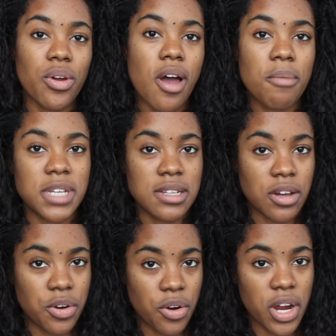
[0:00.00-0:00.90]
updates
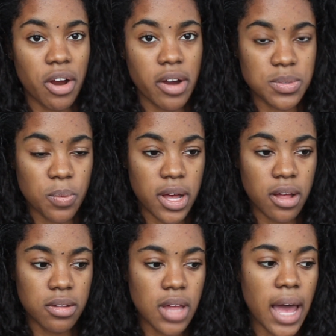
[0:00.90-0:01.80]
on her hair as
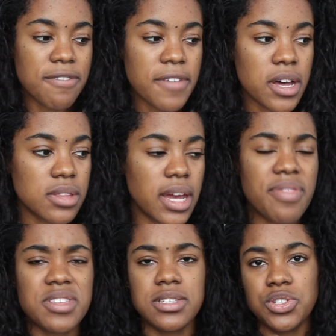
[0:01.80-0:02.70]
well. I found that,
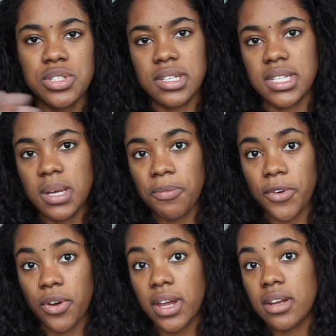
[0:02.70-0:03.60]
and this is just a tip for
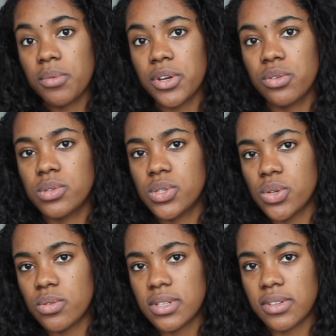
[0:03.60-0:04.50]
anyone who's
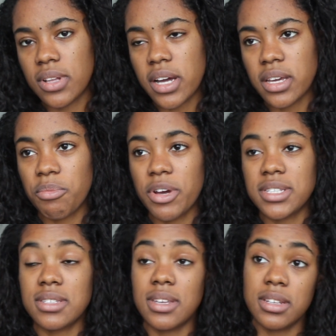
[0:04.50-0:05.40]
new to the locking
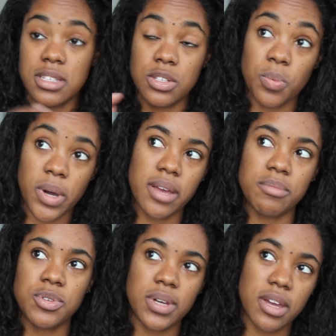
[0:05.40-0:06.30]
process, and this is why I'm
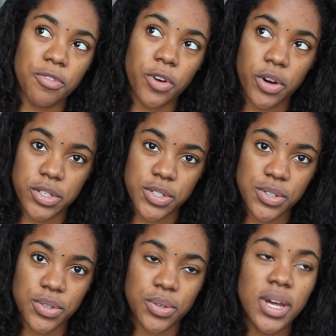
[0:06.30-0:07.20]
doing it for her
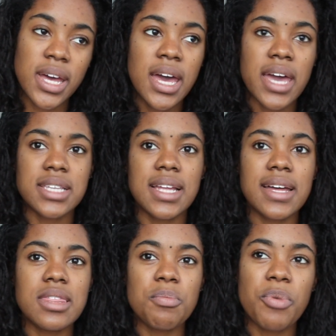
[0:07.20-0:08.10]
too, is
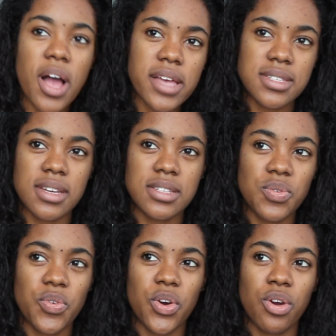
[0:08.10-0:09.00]
that the process
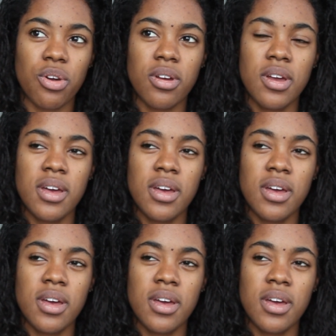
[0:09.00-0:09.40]
for